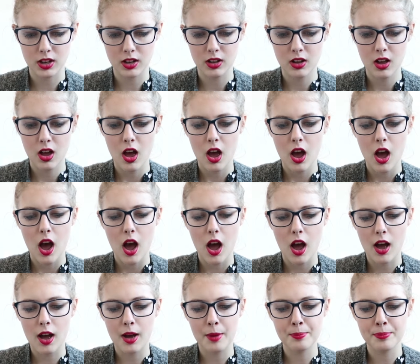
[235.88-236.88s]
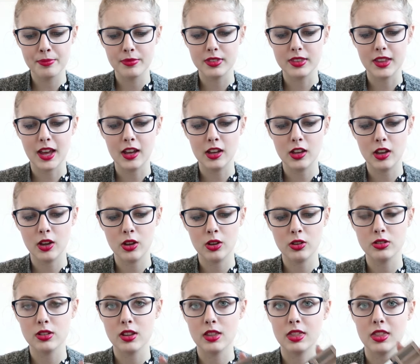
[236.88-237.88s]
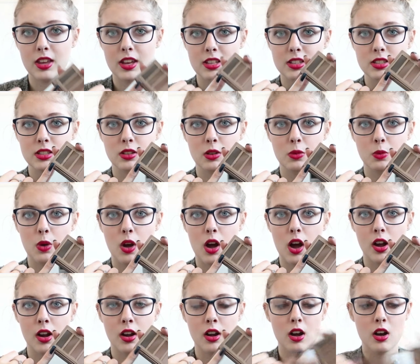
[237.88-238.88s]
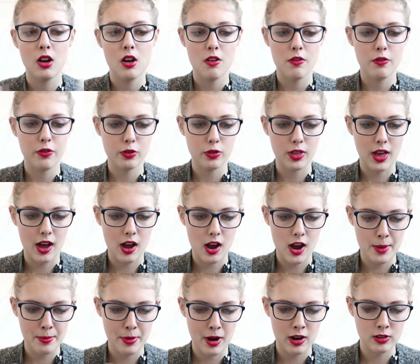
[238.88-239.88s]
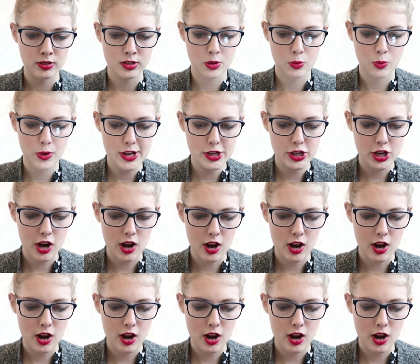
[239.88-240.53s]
it. Um, they use this one for their eyebrows, which